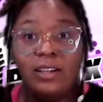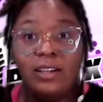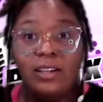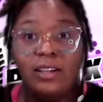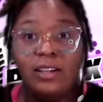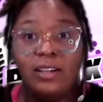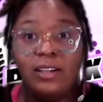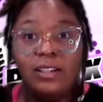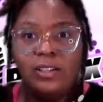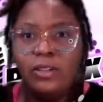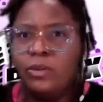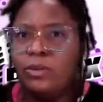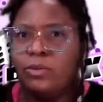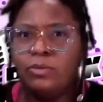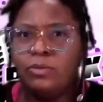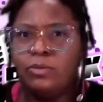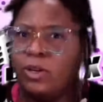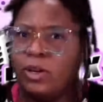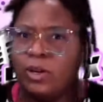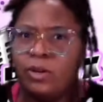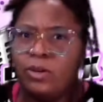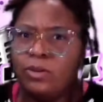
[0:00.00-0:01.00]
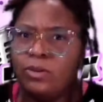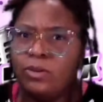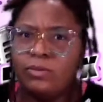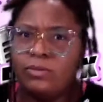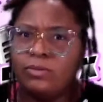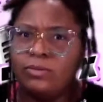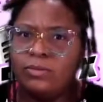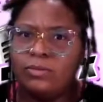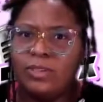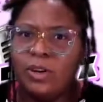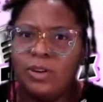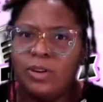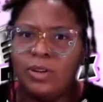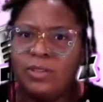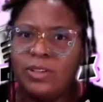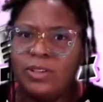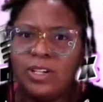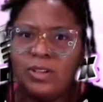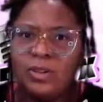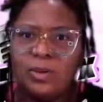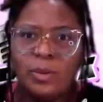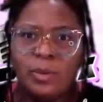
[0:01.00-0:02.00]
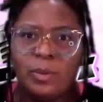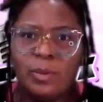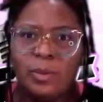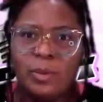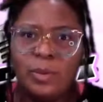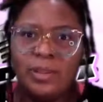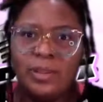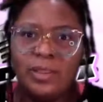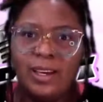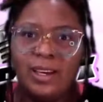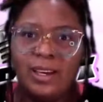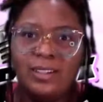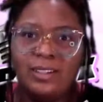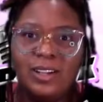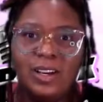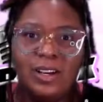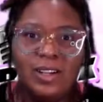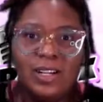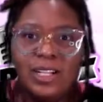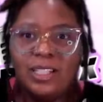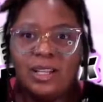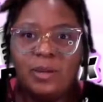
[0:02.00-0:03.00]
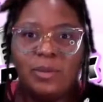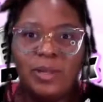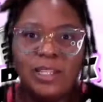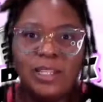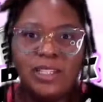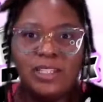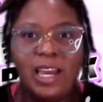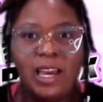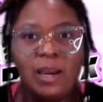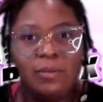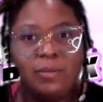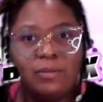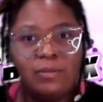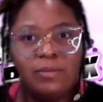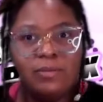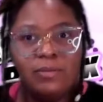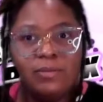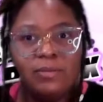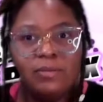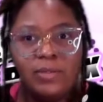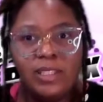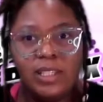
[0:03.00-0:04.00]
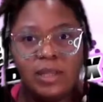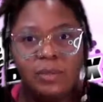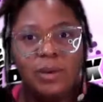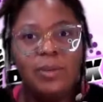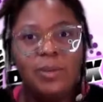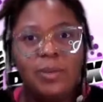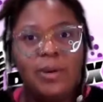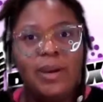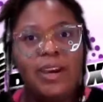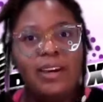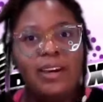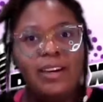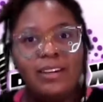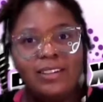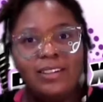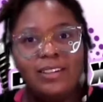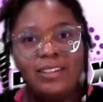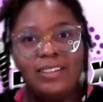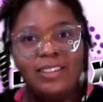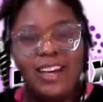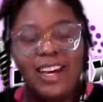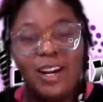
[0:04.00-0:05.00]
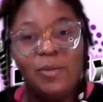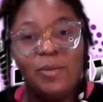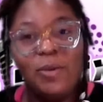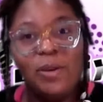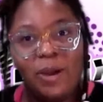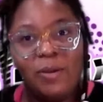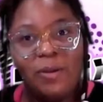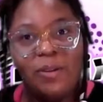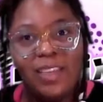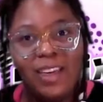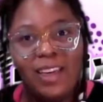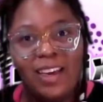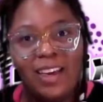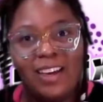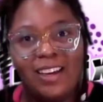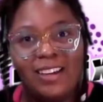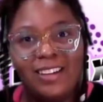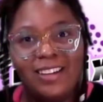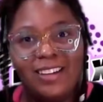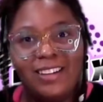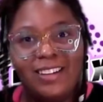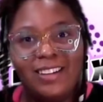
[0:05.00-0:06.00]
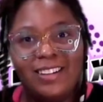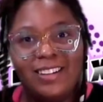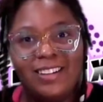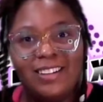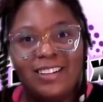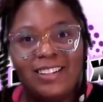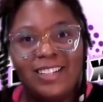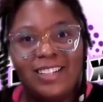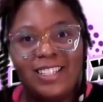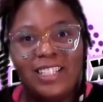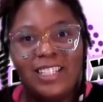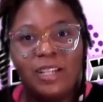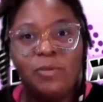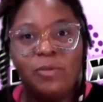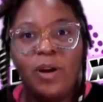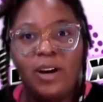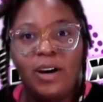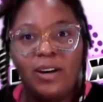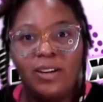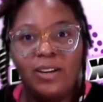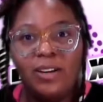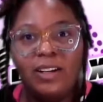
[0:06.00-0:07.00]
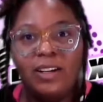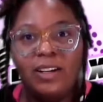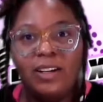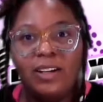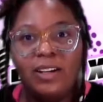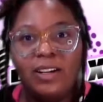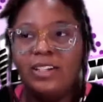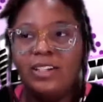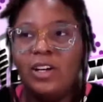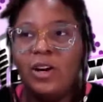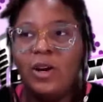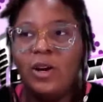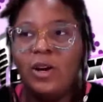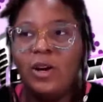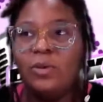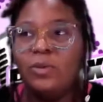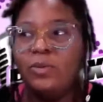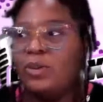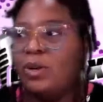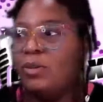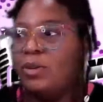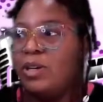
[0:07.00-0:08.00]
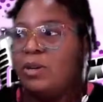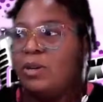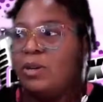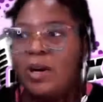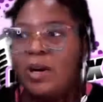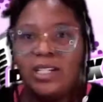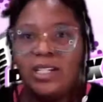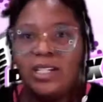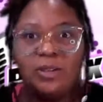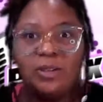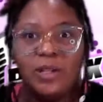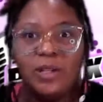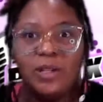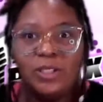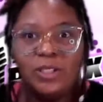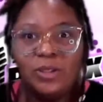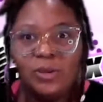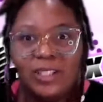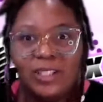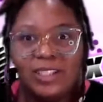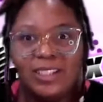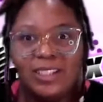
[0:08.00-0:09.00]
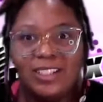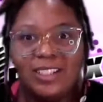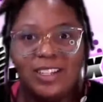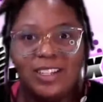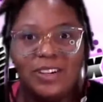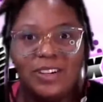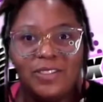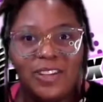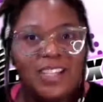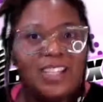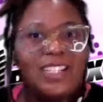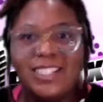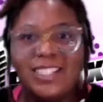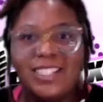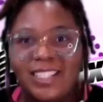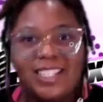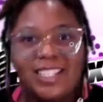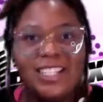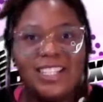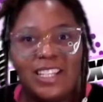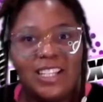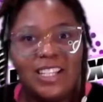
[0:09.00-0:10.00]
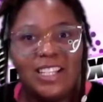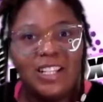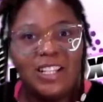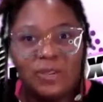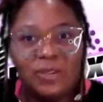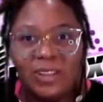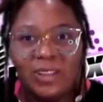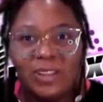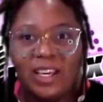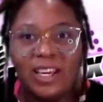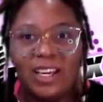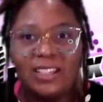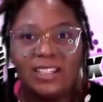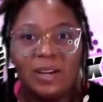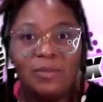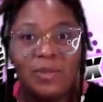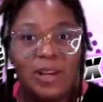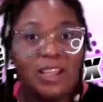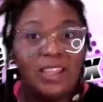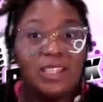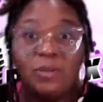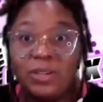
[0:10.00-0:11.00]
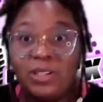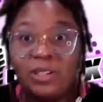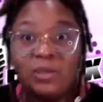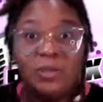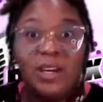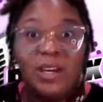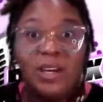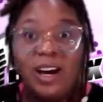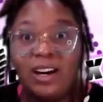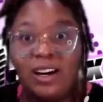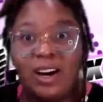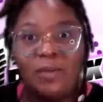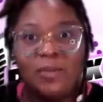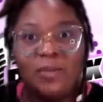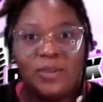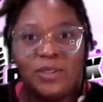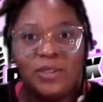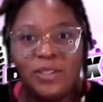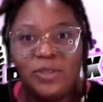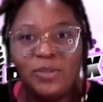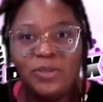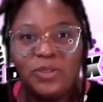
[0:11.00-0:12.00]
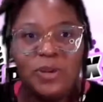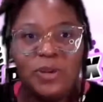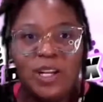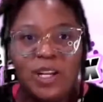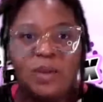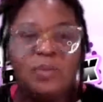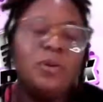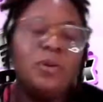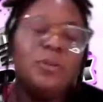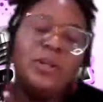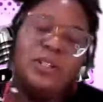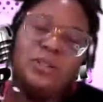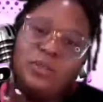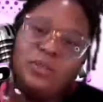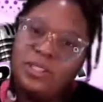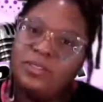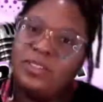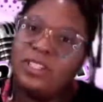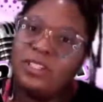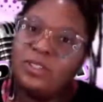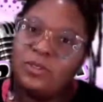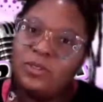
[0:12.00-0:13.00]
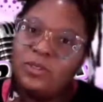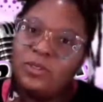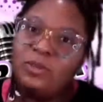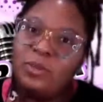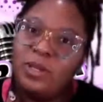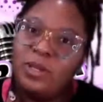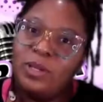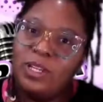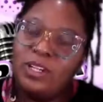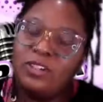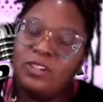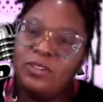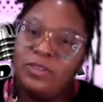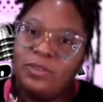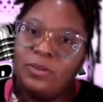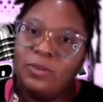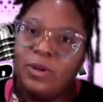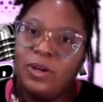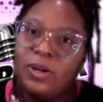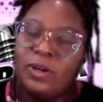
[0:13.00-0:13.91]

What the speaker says: So don't even reach out to me on my birthday. Let's not play this game. Sleep me big, and I'm okay with that. Sleep well. Don't keep watching my stories and stuff. Like just it's little things. I'm not this person to be hung up on social media, but we do live in a social media driven world.